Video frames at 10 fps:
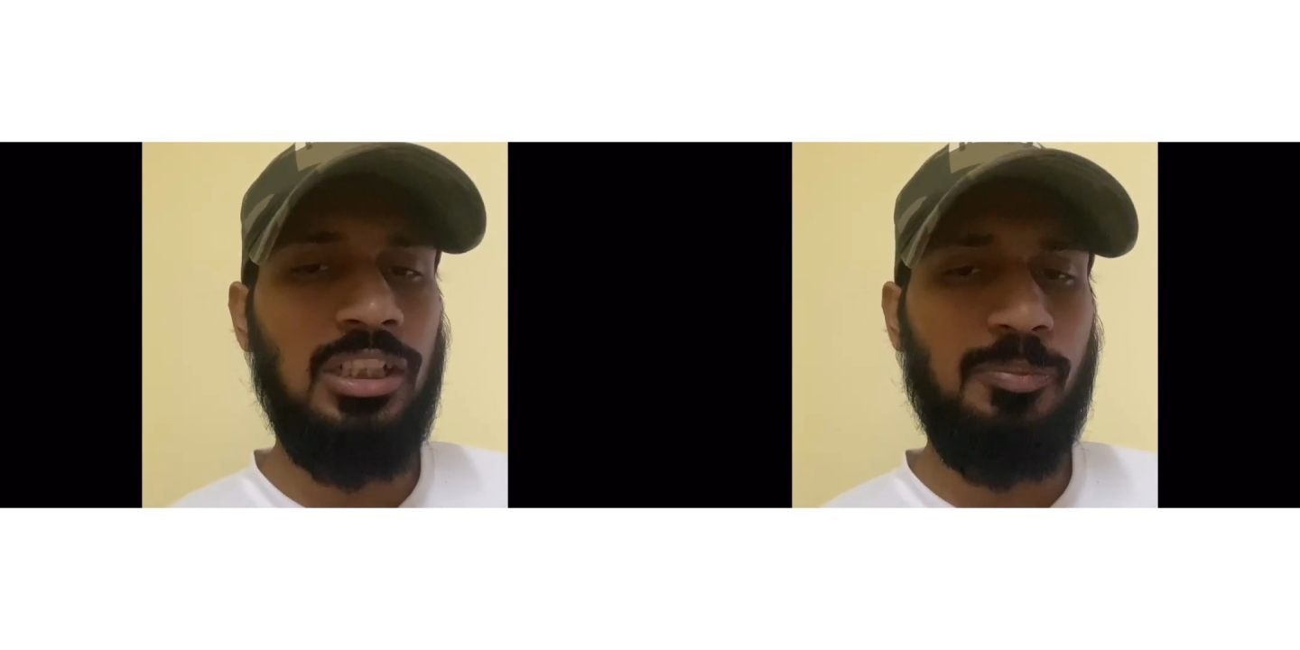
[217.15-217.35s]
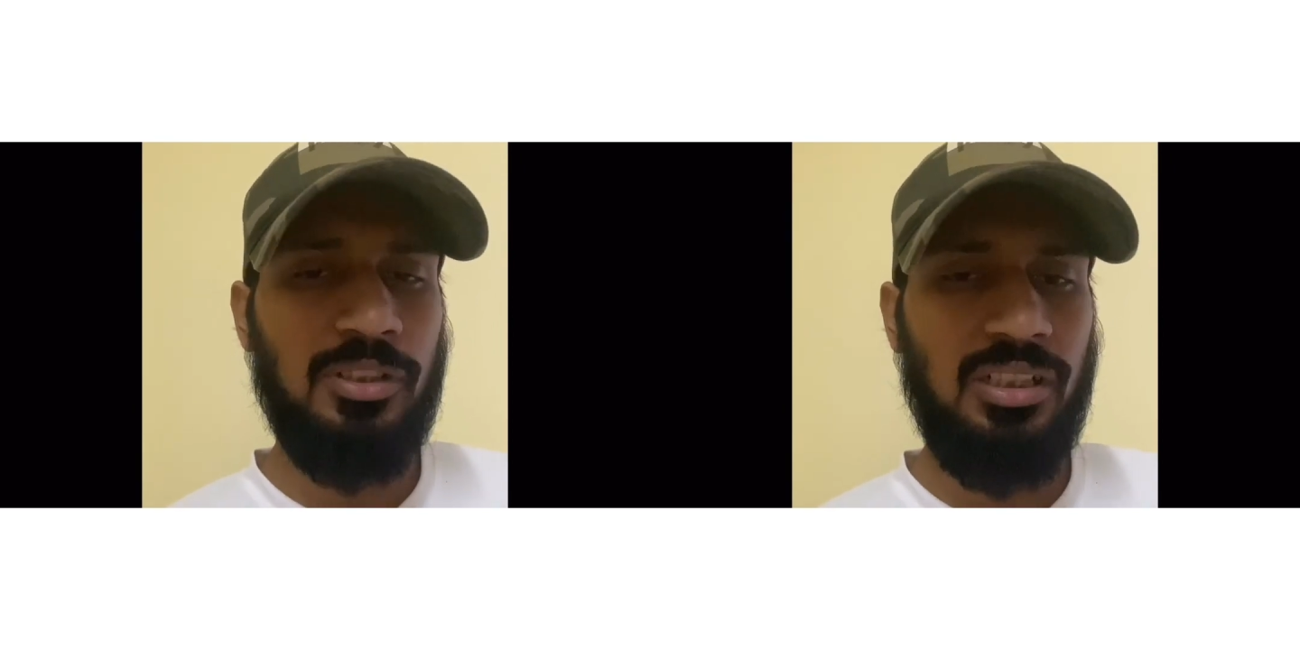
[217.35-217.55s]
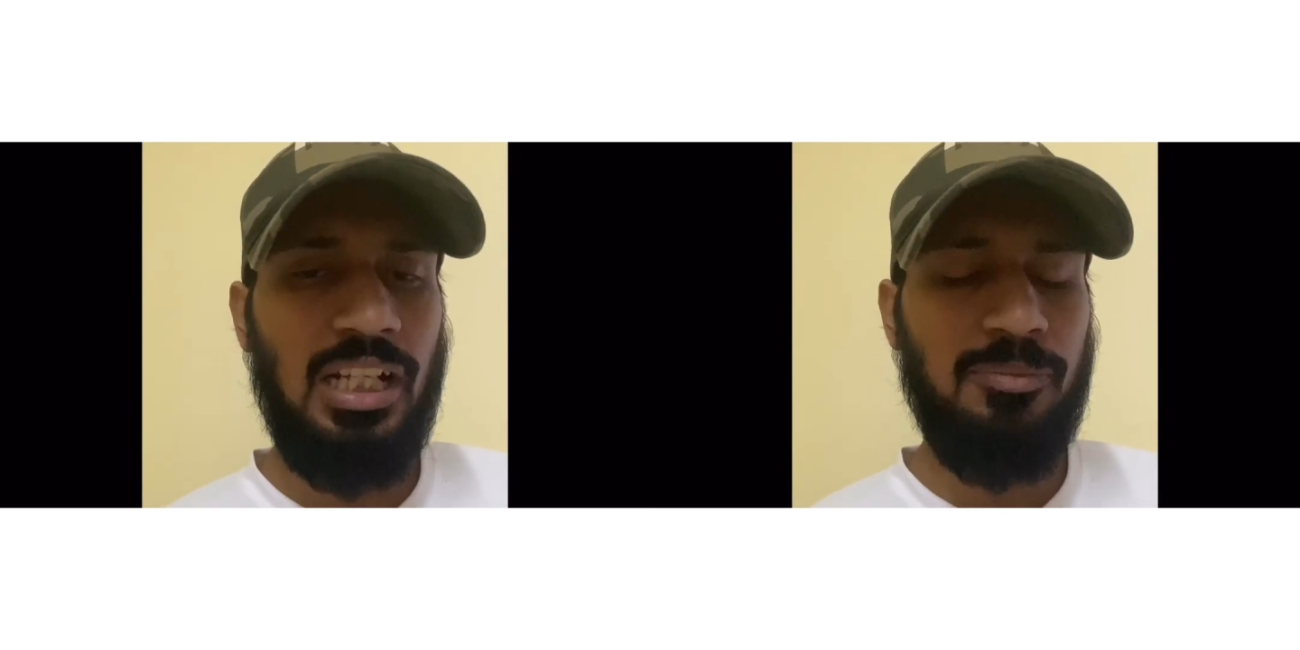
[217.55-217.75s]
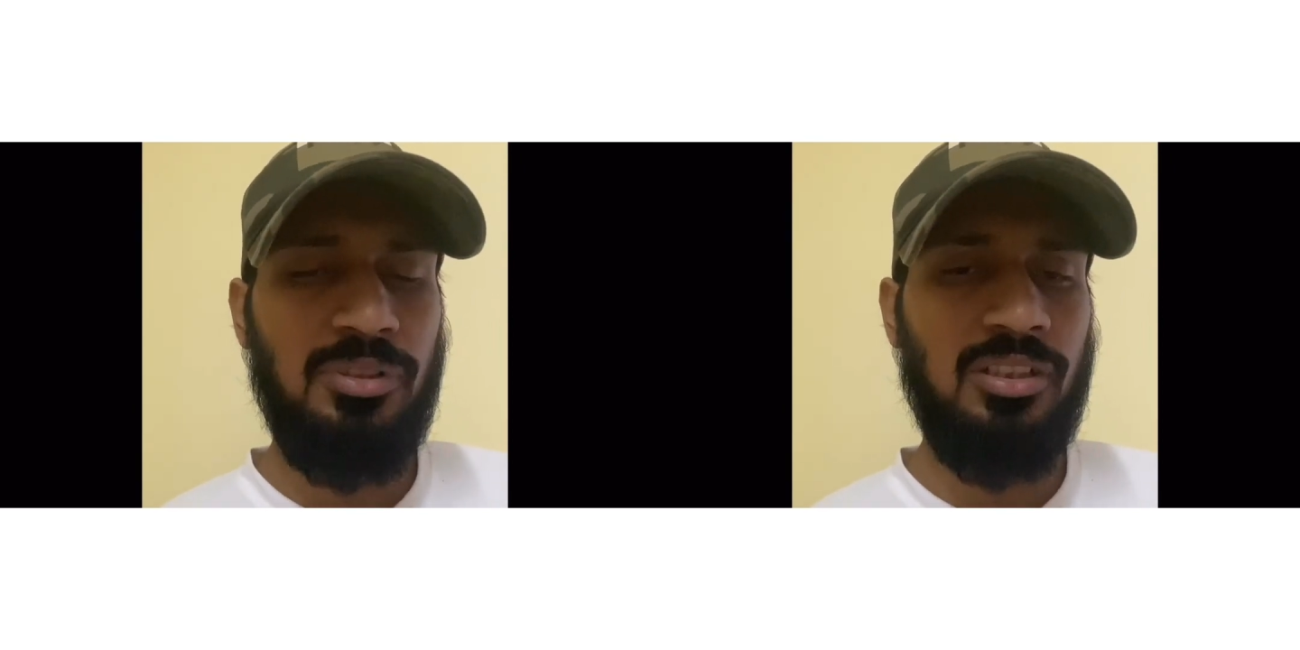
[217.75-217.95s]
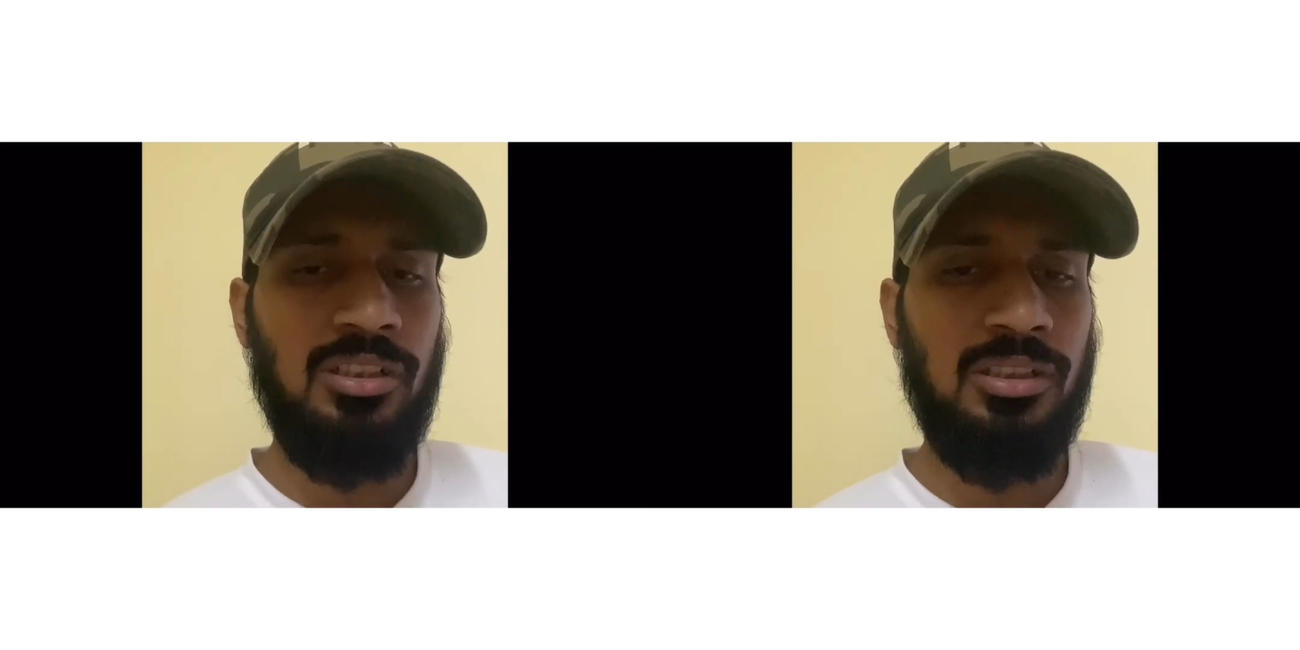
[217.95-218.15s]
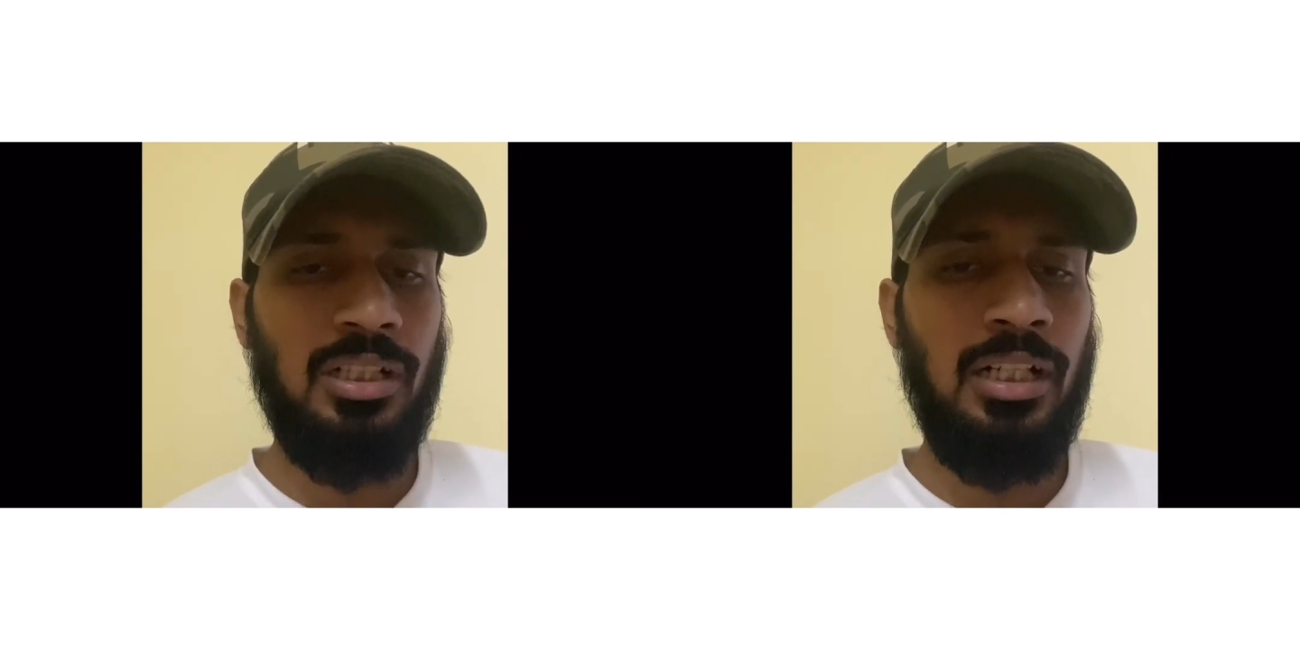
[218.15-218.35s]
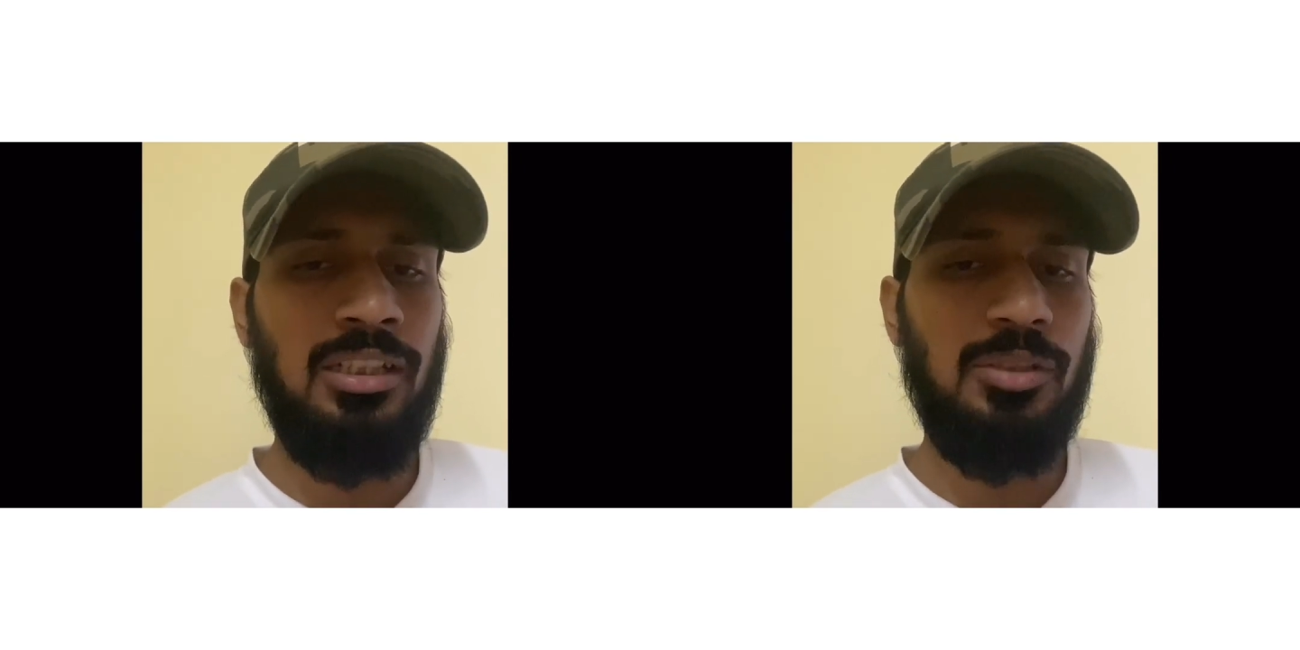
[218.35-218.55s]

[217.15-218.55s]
this person has been registered and